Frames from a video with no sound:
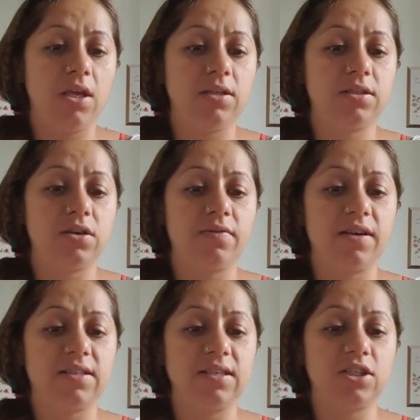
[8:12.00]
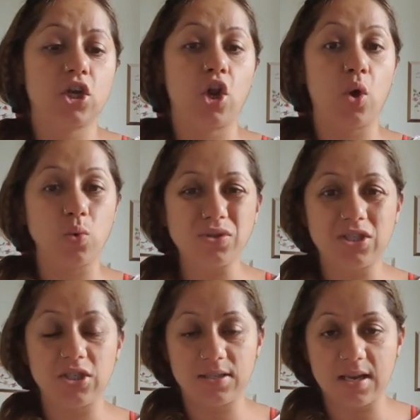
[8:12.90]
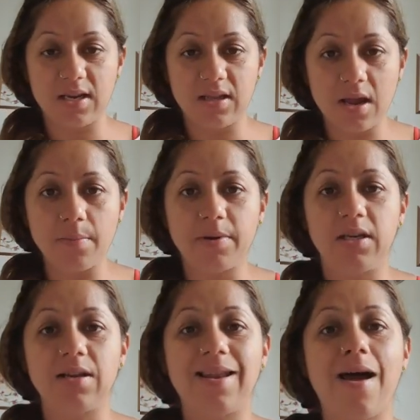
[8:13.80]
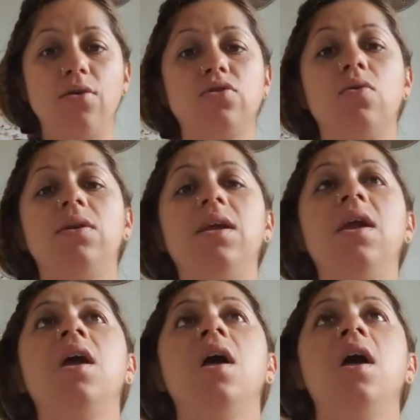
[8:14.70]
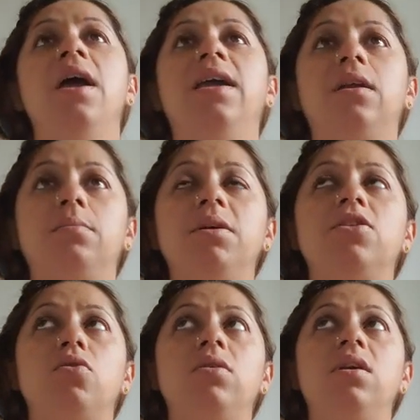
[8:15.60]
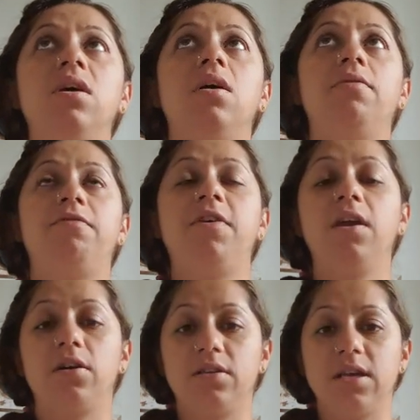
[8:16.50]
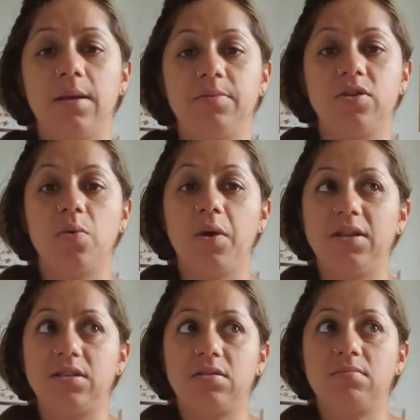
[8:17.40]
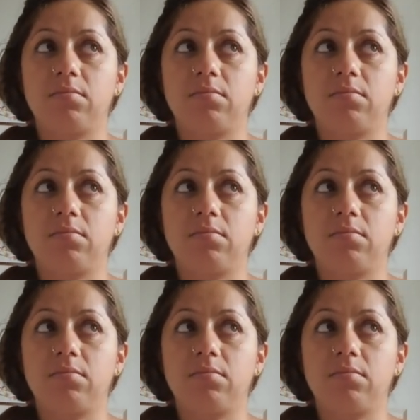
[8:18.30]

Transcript: cervix is closed, she said, in there, but it admits only a fingertip, so it's